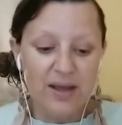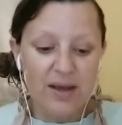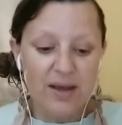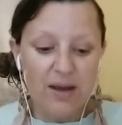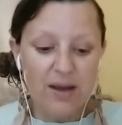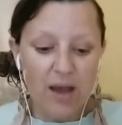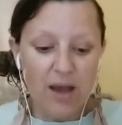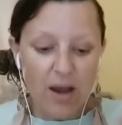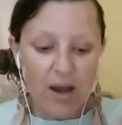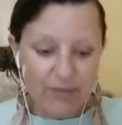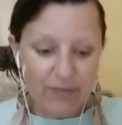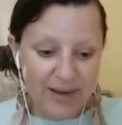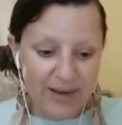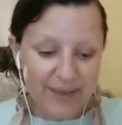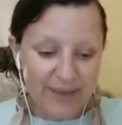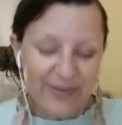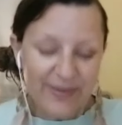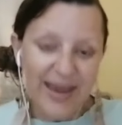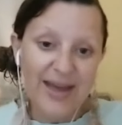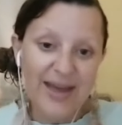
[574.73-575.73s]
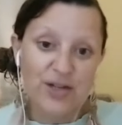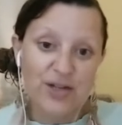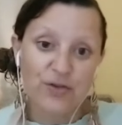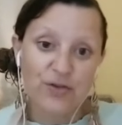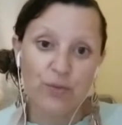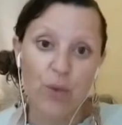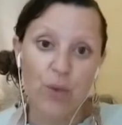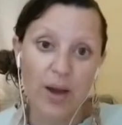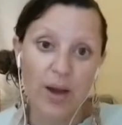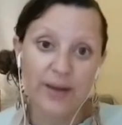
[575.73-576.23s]
Around the age of
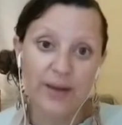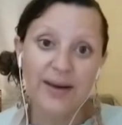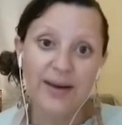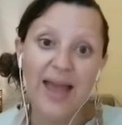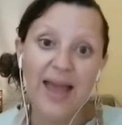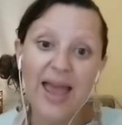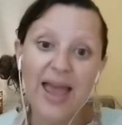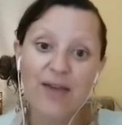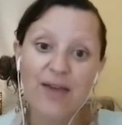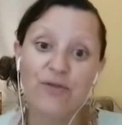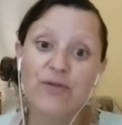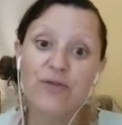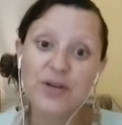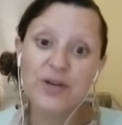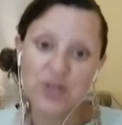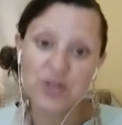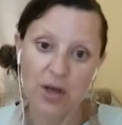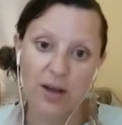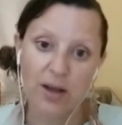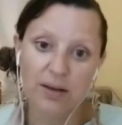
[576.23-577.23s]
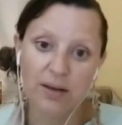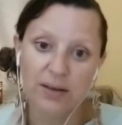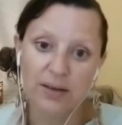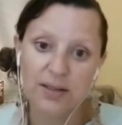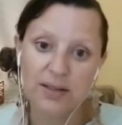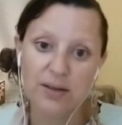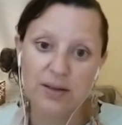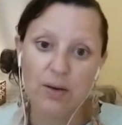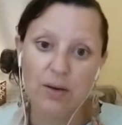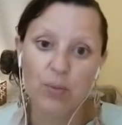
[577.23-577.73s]
1, every child
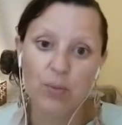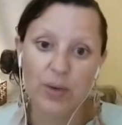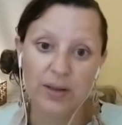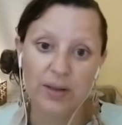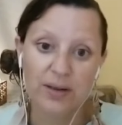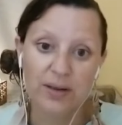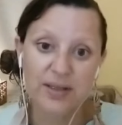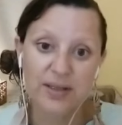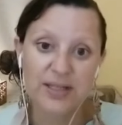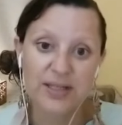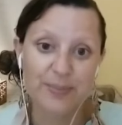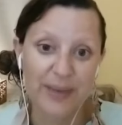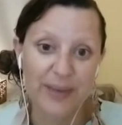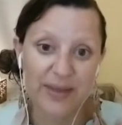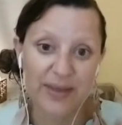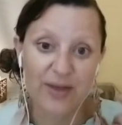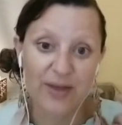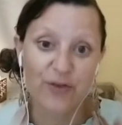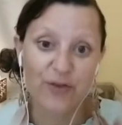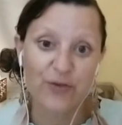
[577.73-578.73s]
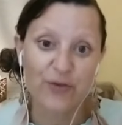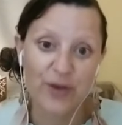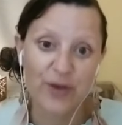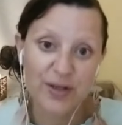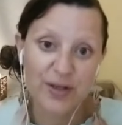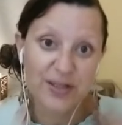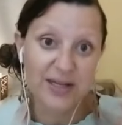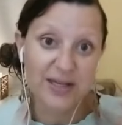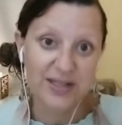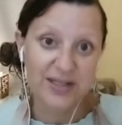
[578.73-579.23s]
will speak their first
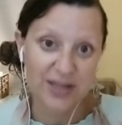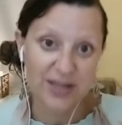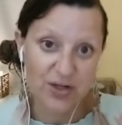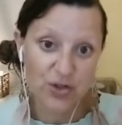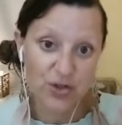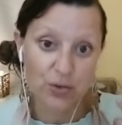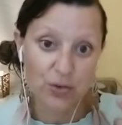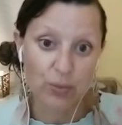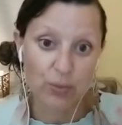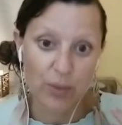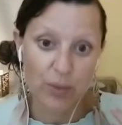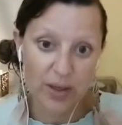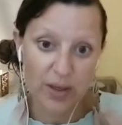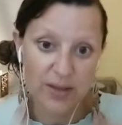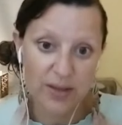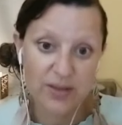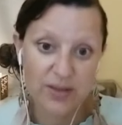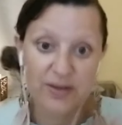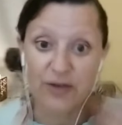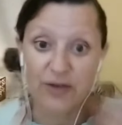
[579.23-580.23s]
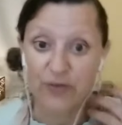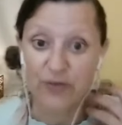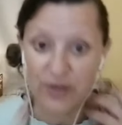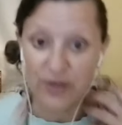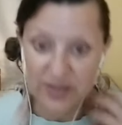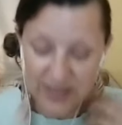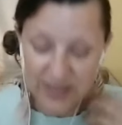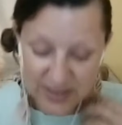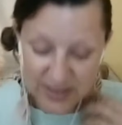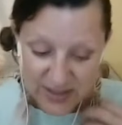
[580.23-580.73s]
intentional word, their first
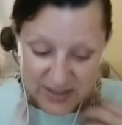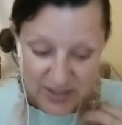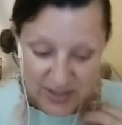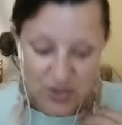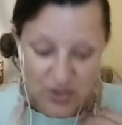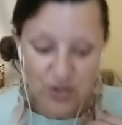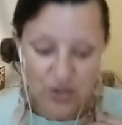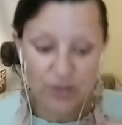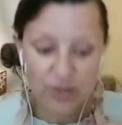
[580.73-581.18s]
intelligible